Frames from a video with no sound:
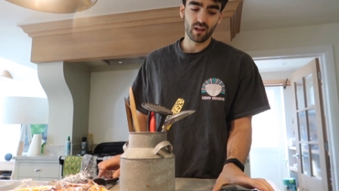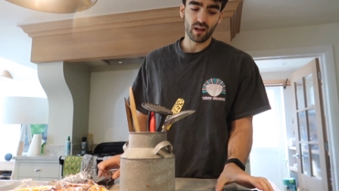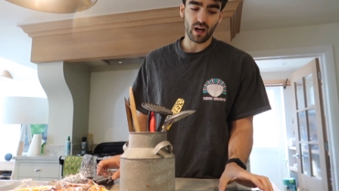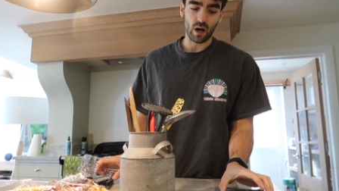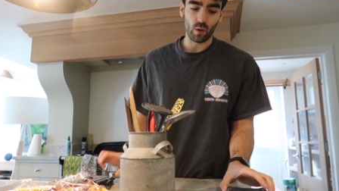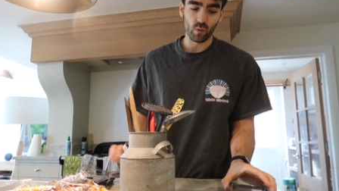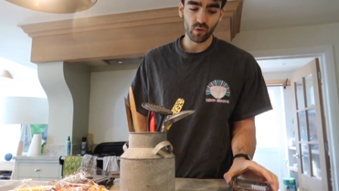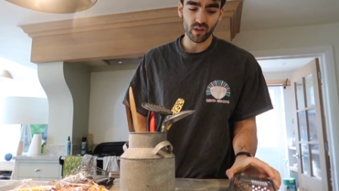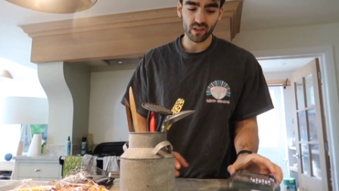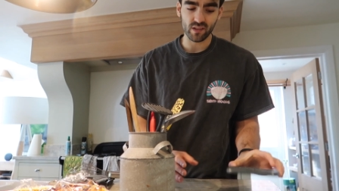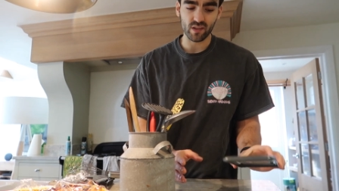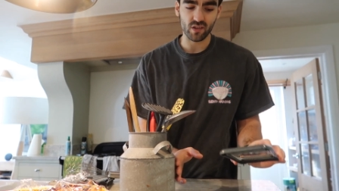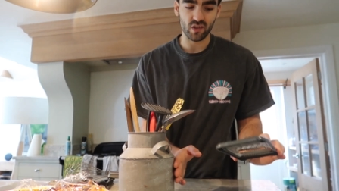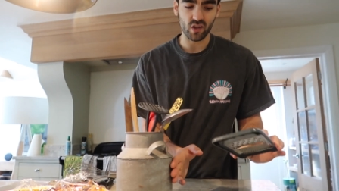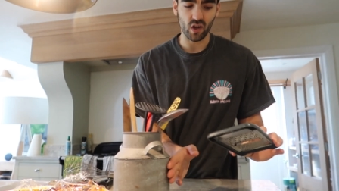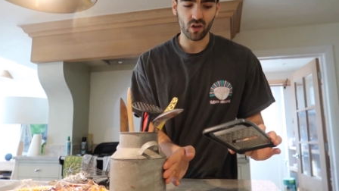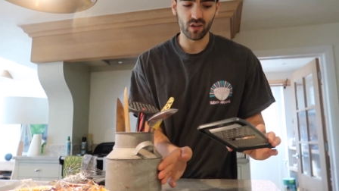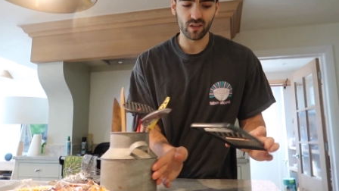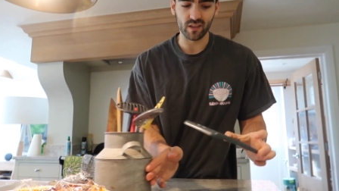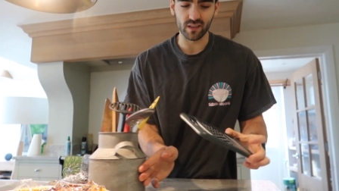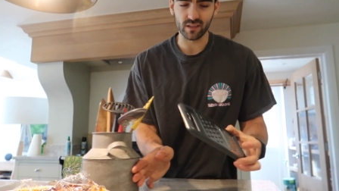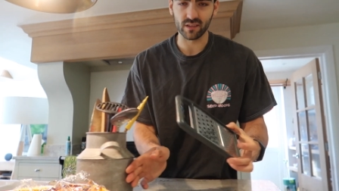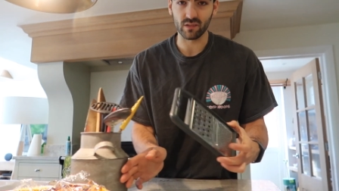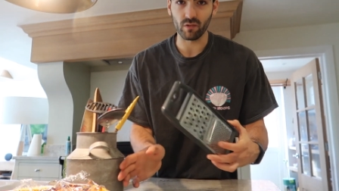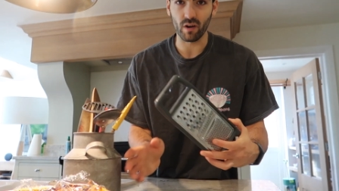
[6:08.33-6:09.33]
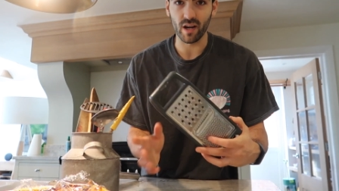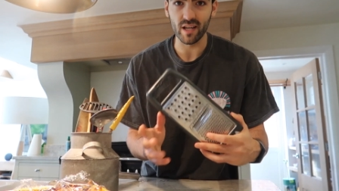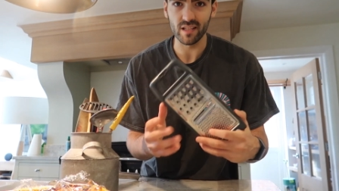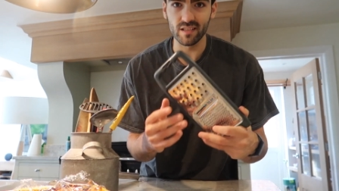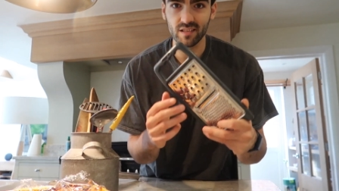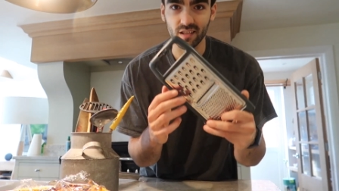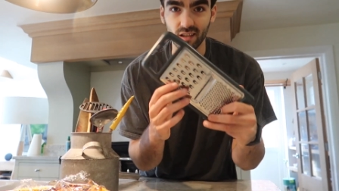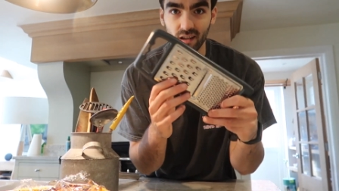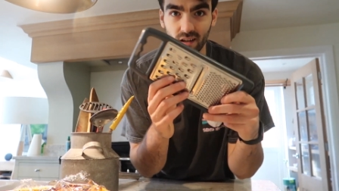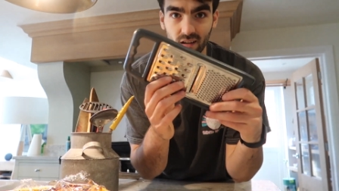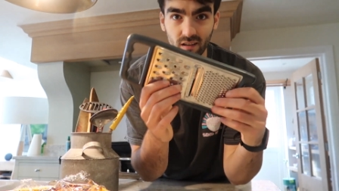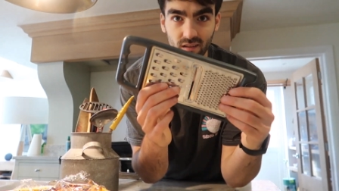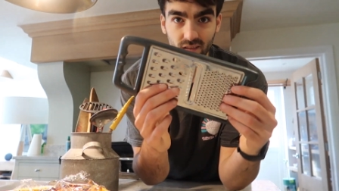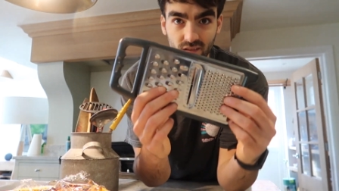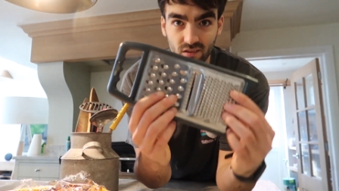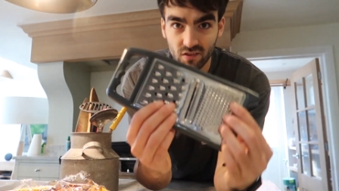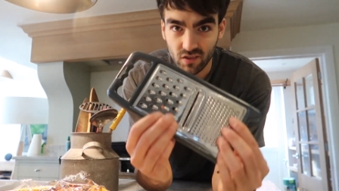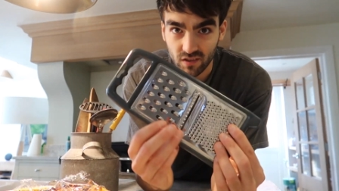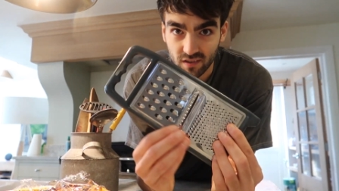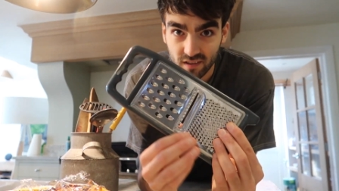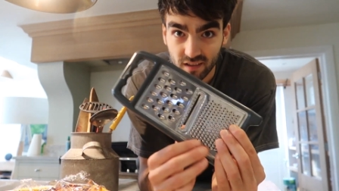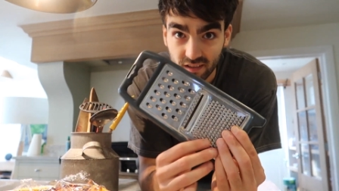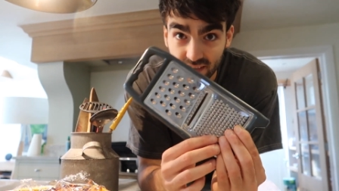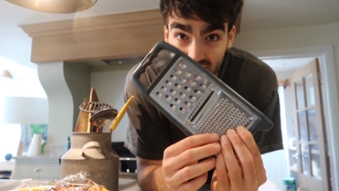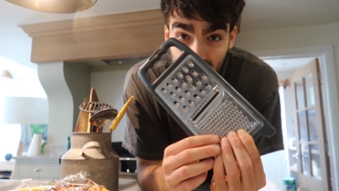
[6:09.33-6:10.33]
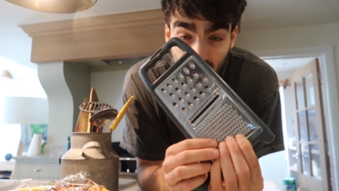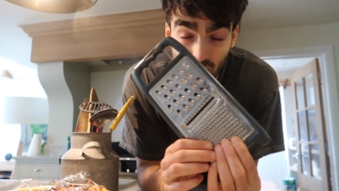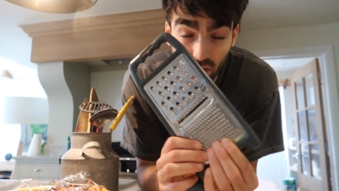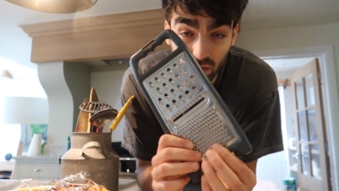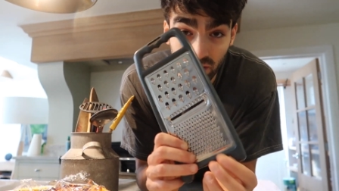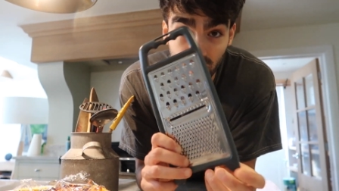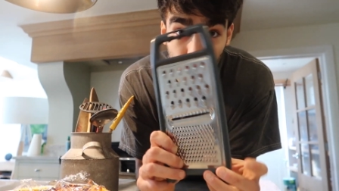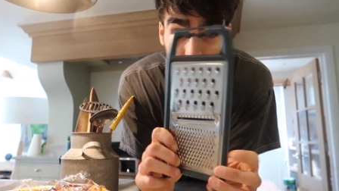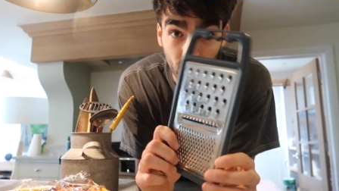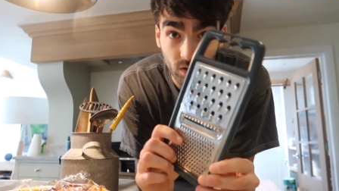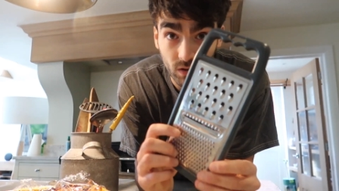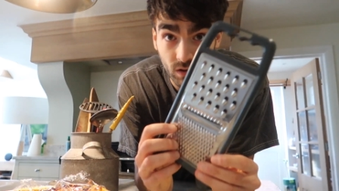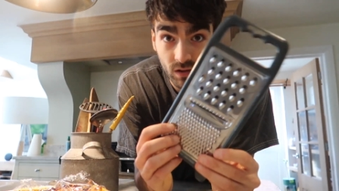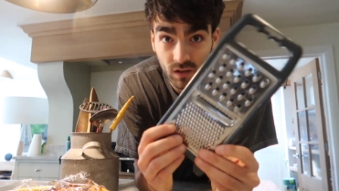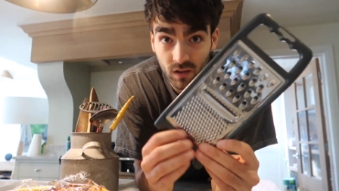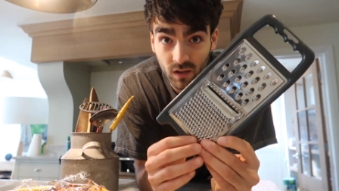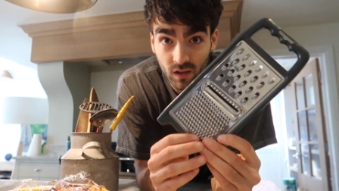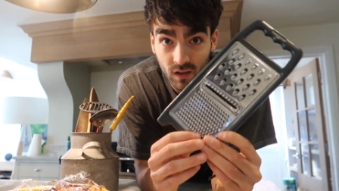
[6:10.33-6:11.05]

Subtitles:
I wanted to show you this grater, just to tell you,